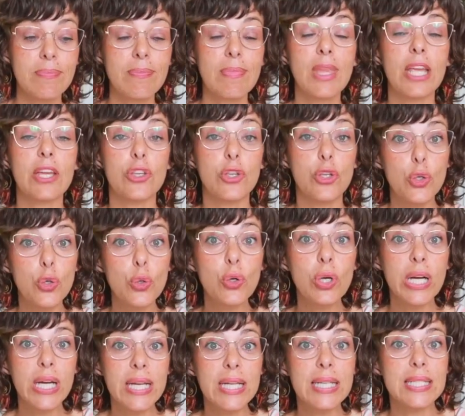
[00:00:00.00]
you
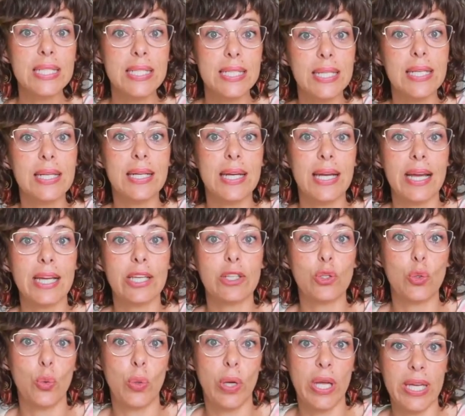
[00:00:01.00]
can still react
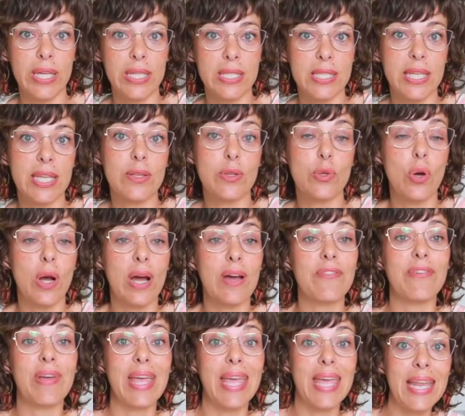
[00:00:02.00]
to eggs if you have
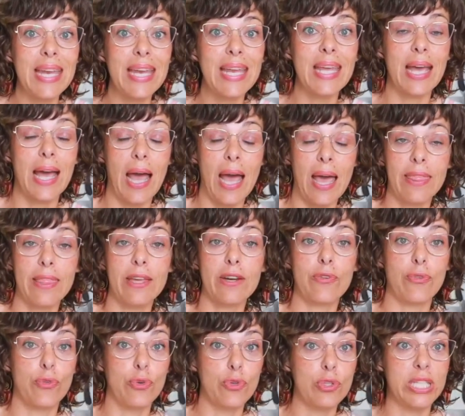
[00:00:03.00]
any other
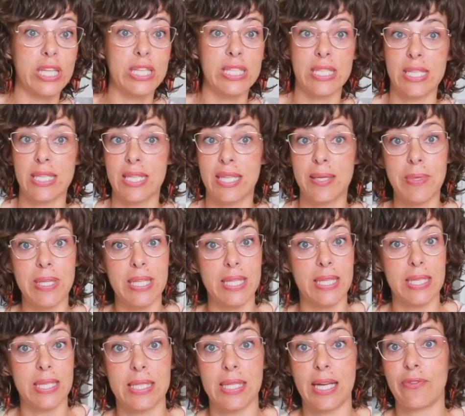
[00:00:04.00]
food
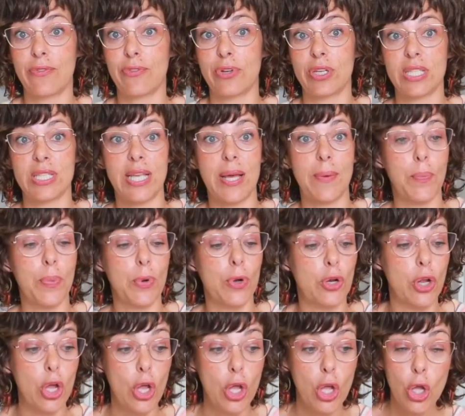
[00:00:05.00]
sensitivities, for example,
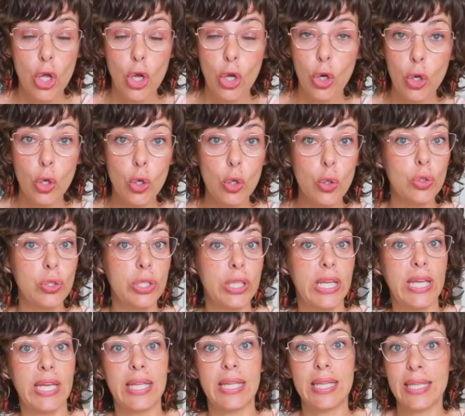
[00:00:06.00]

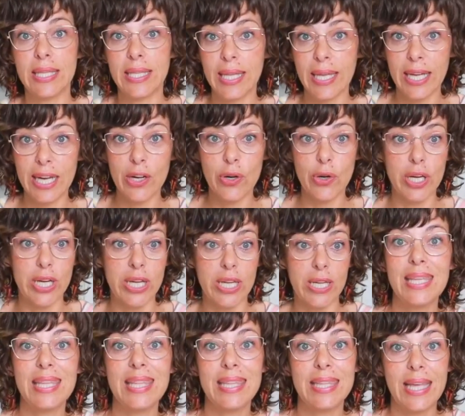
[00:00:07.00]
gluten,
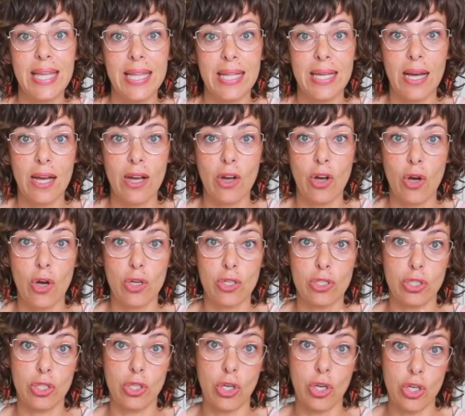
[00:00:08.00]
dairy. That can cause
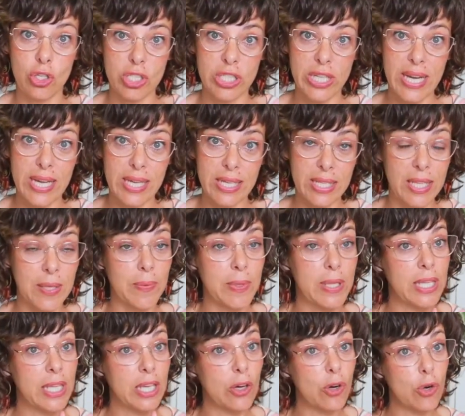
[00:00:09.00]

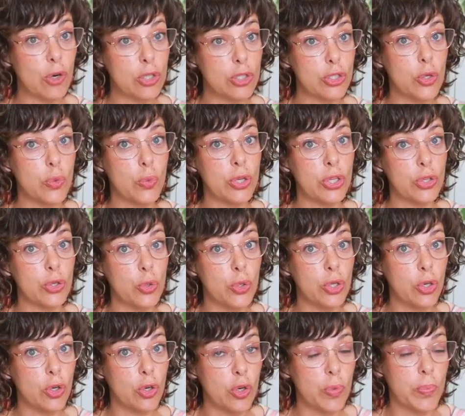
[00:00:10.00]
cross-reactivity also when you
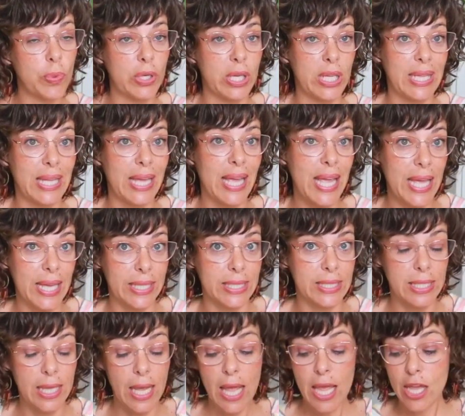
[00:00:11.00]
incorporate
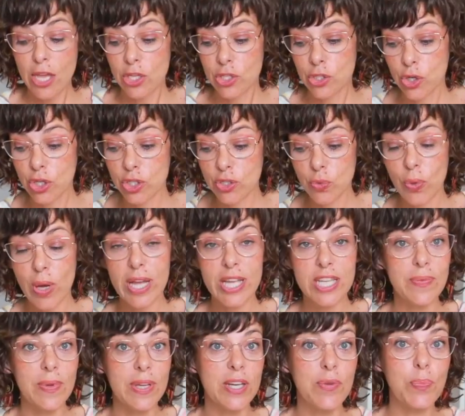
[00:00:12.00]
eggs. So it's why it's
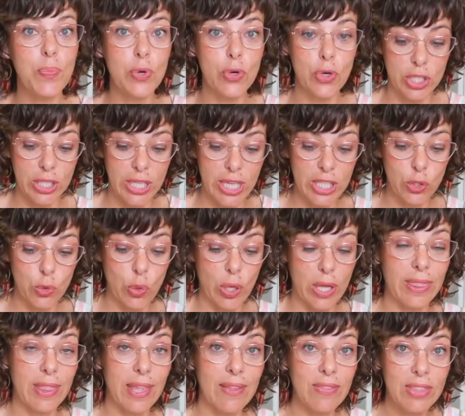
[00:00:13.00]
very important to
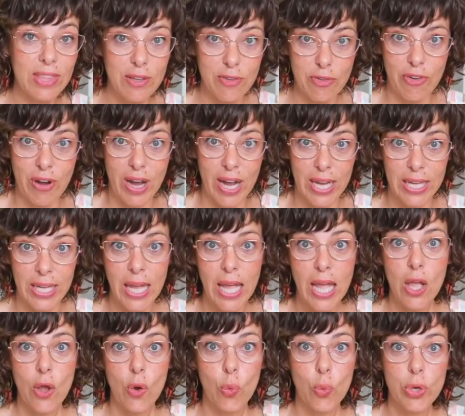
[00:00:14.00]
identify
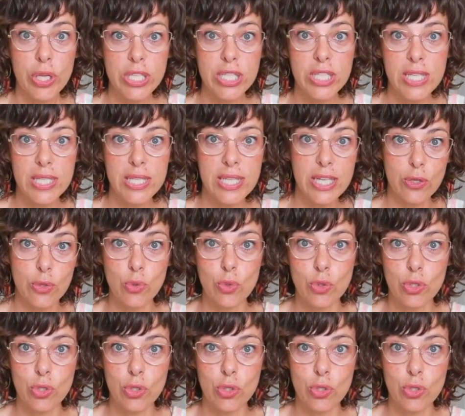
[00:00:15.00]
which is the root